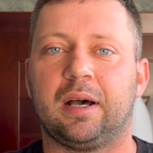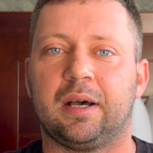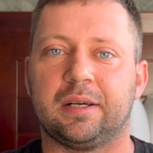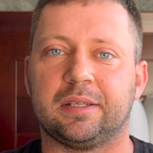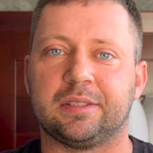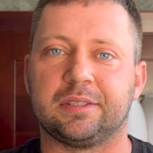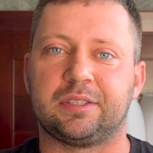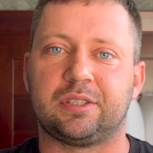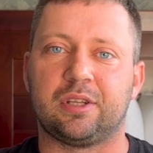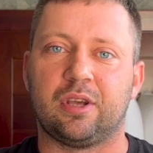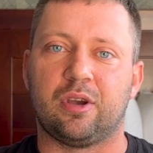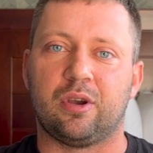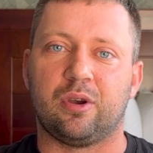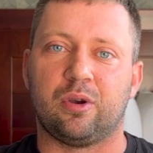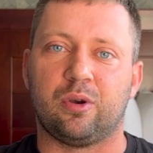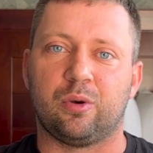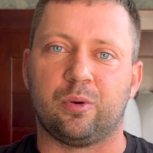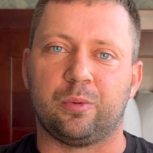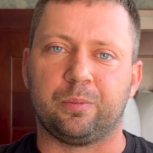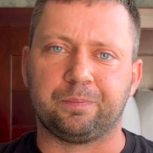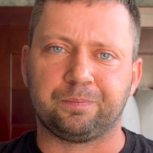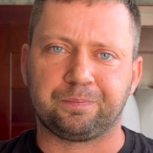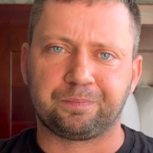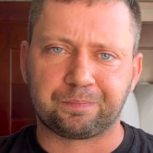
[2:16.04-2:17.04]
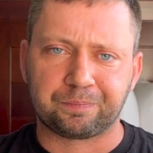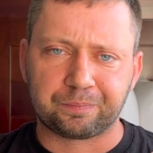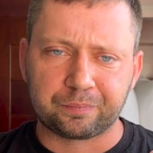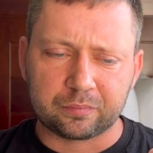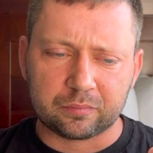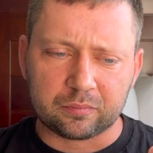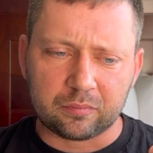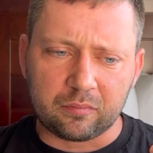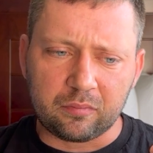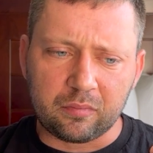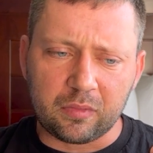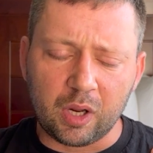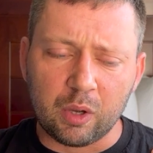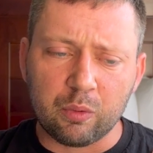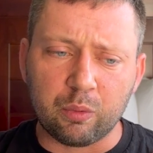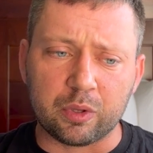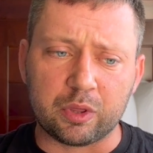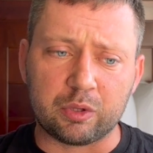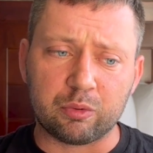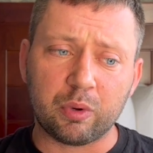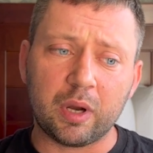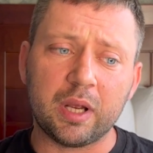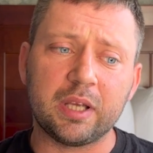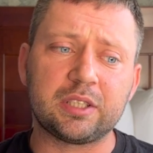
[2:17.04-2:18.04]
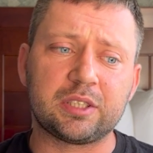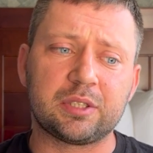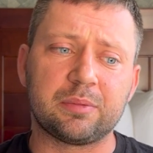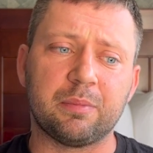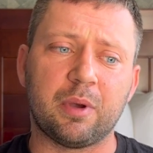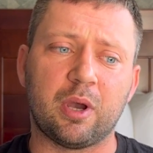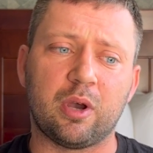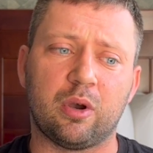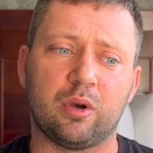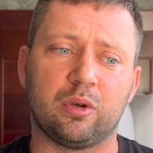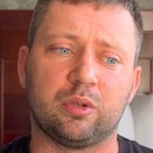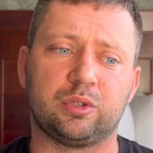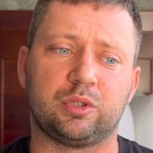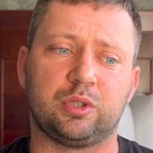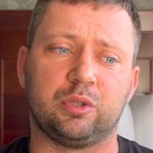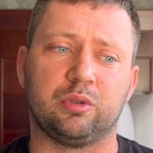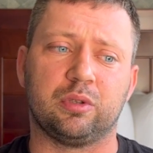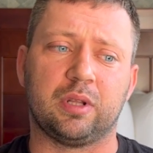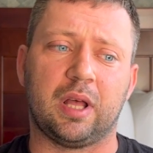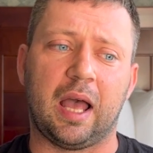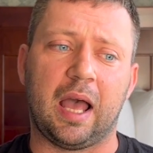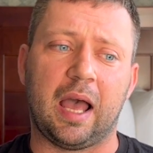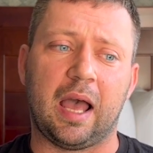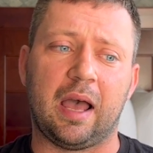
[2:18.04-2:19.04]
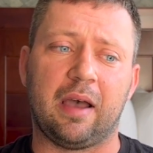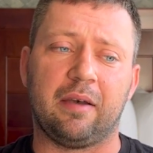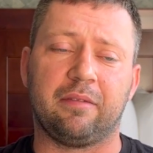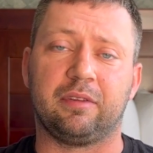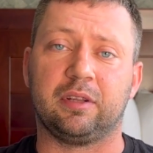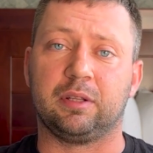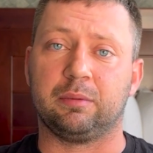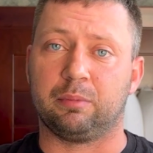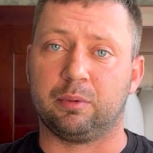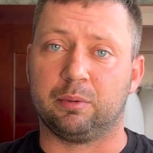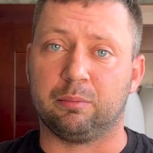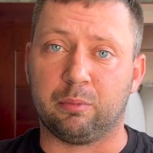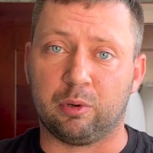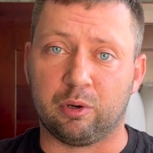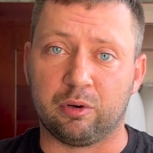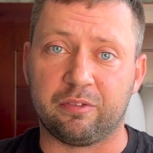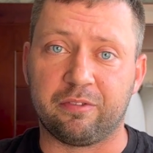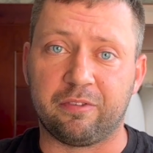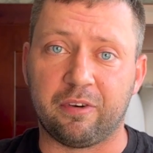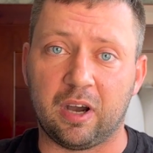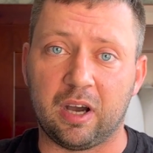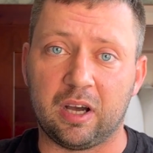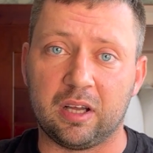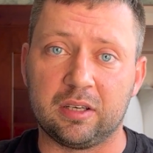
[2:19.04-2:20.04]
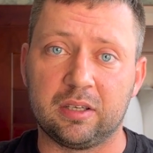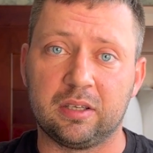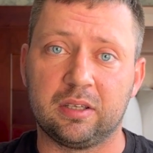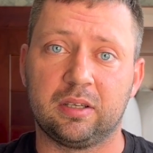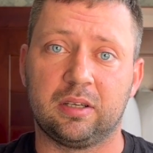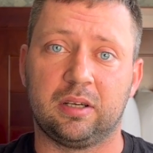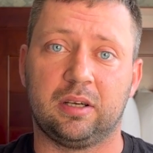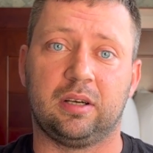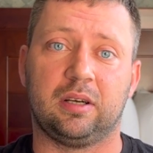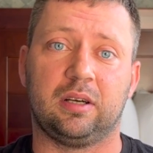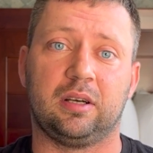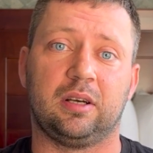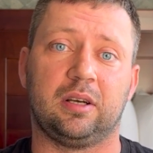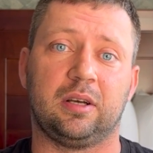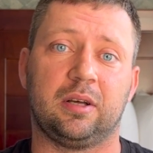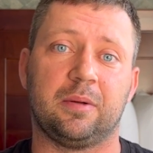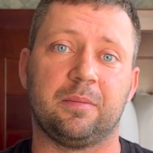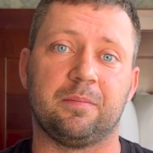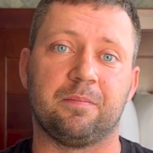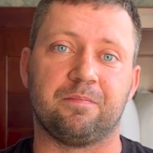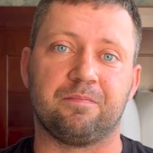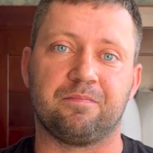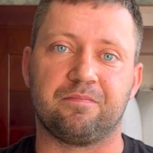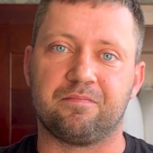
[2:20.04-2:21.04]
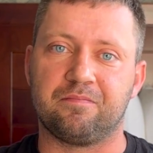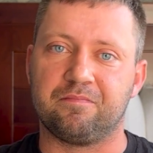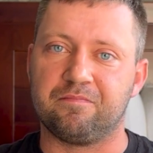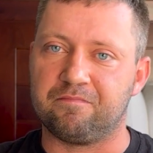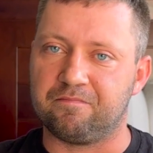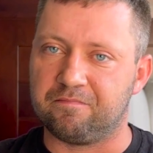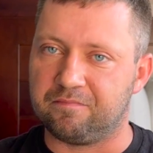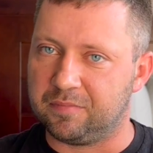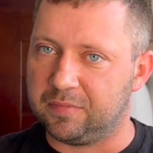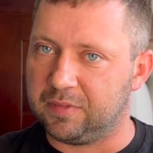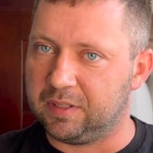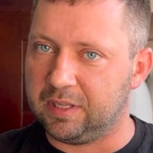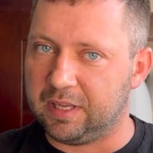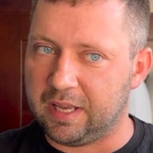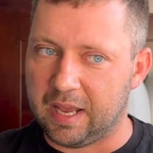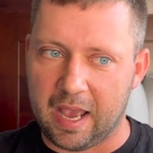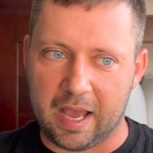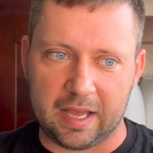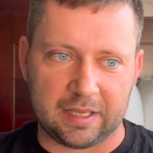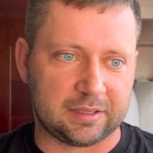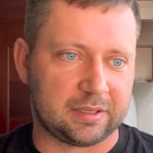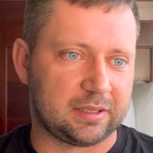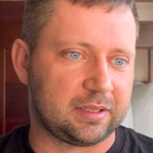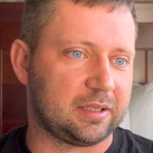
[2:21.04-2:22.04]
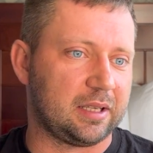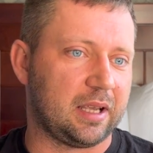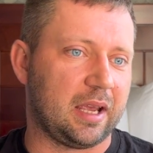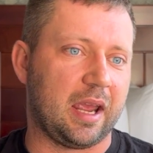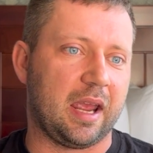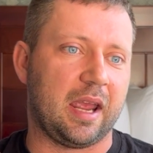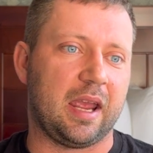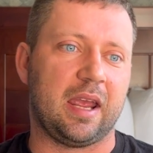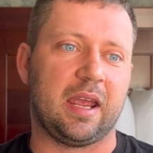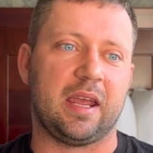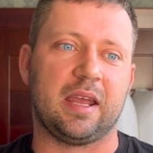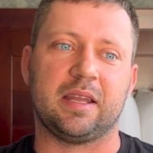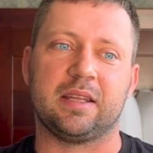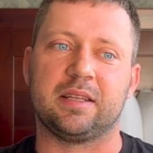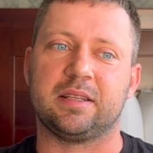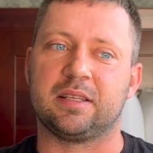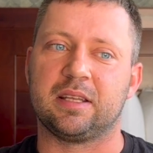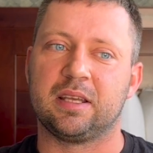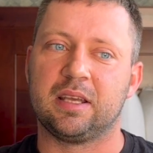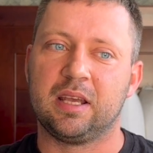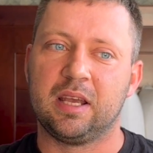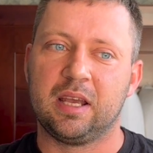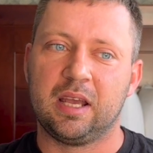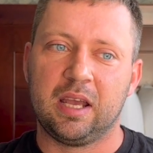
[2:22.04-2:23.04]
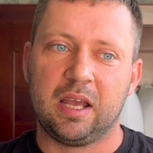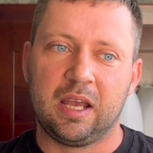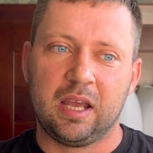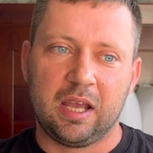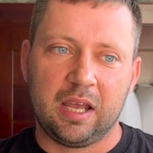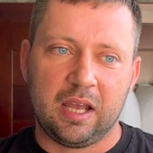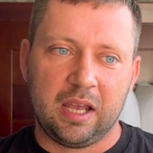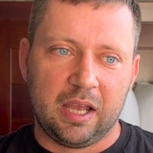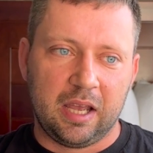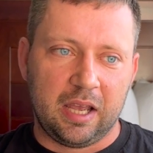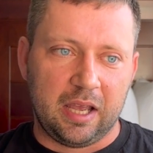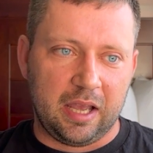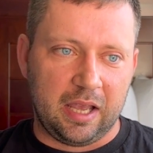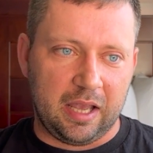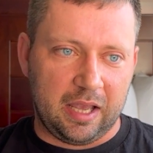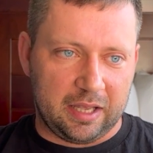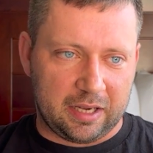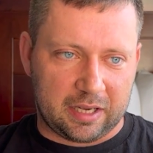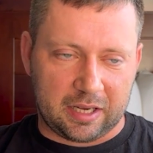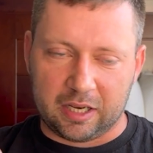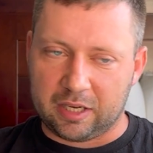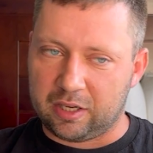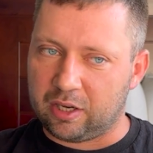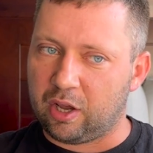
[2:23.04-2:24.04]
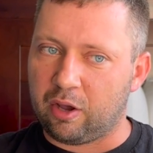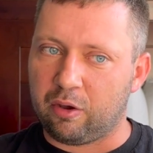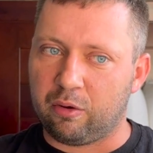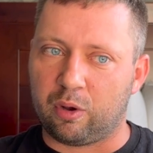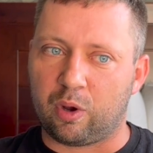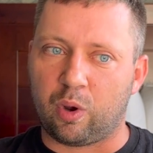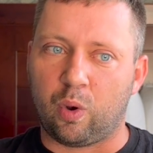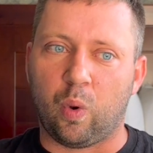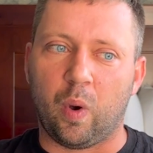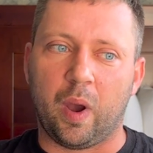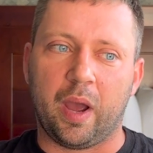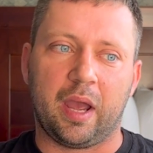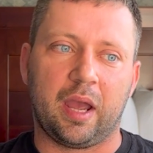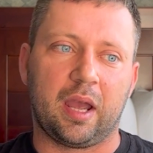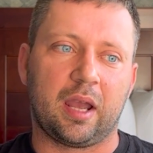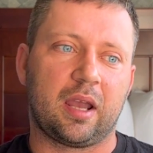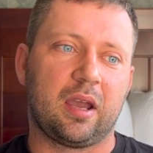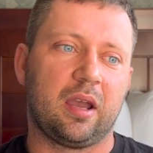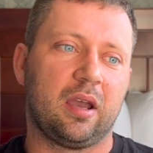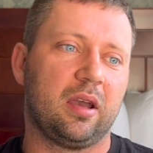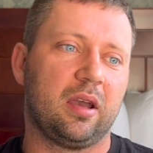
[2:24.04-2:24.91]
So with the race mode, you'll have a little bit more fun. Yes, and it can go quick,